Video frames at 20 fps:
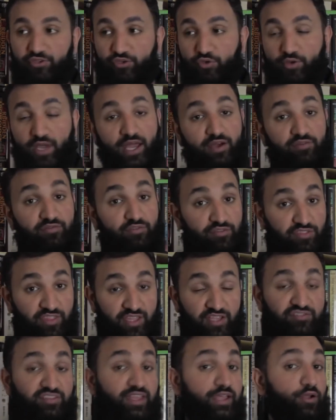You have
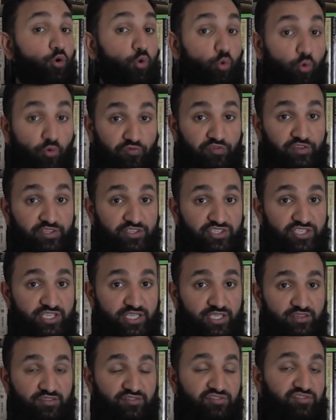things like orphan
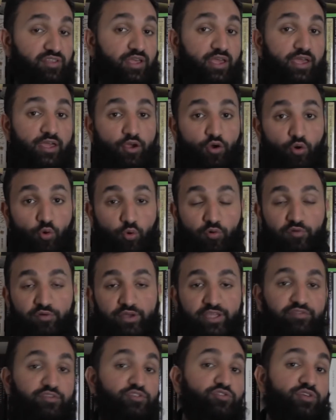genes,
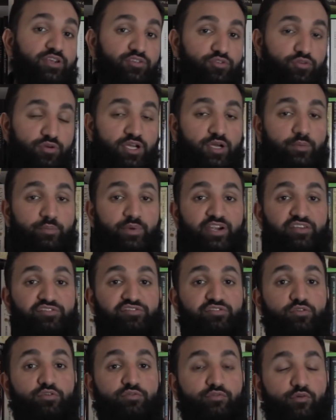or if you try and do a
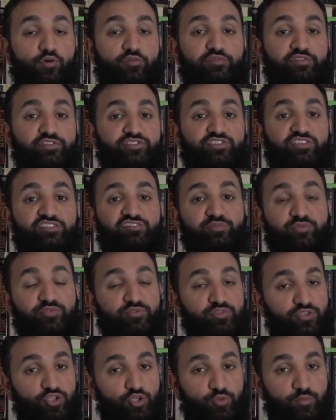comparison of orphan genes
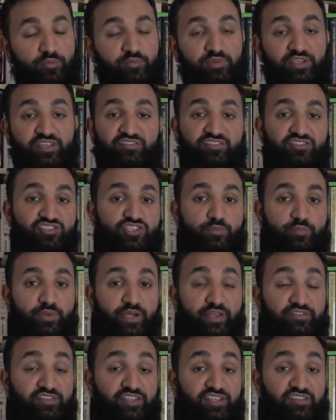between human beings and
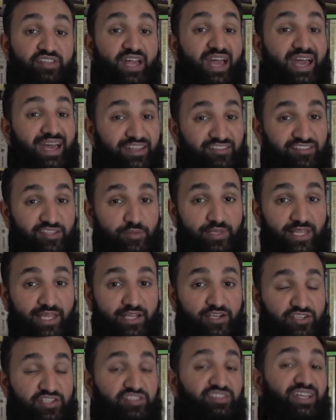chimpanzees,
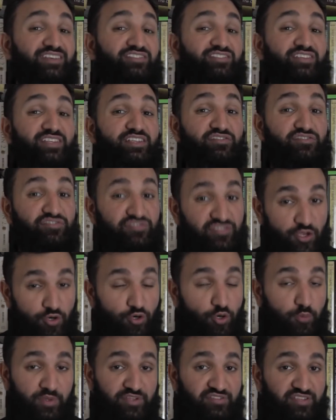similarity is actually
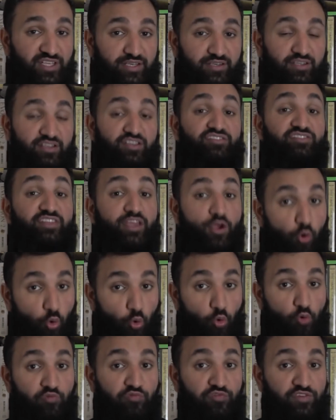0% because they're
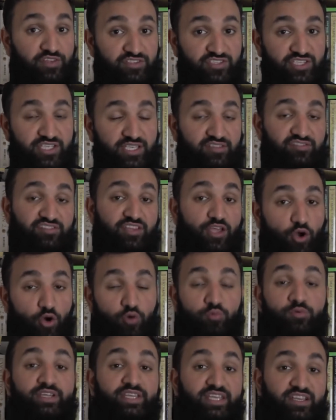orphan genes. They
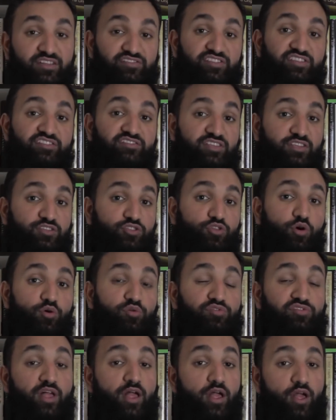only exist in
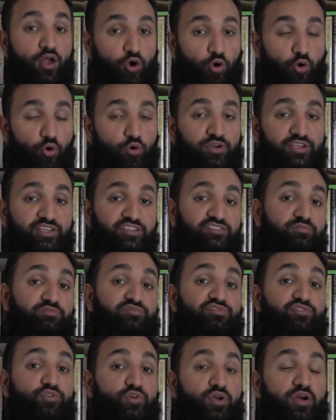those
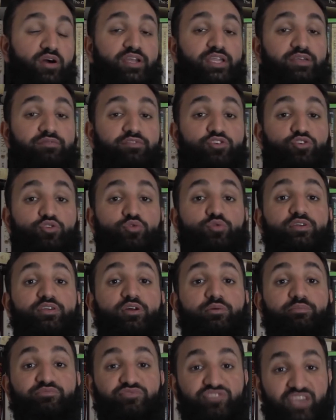organisms. So you can't even do
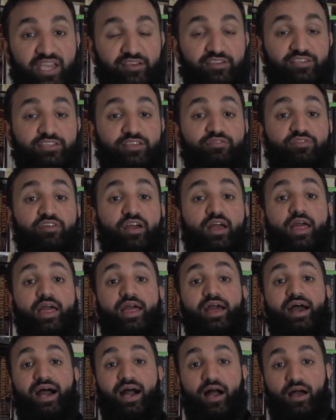an objective
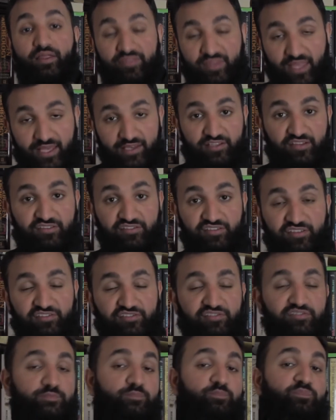
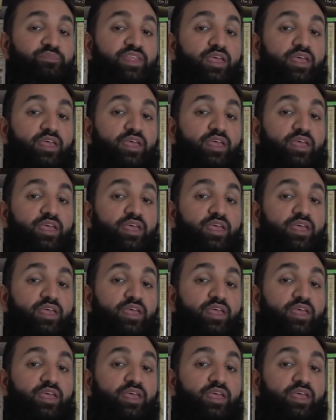analysis.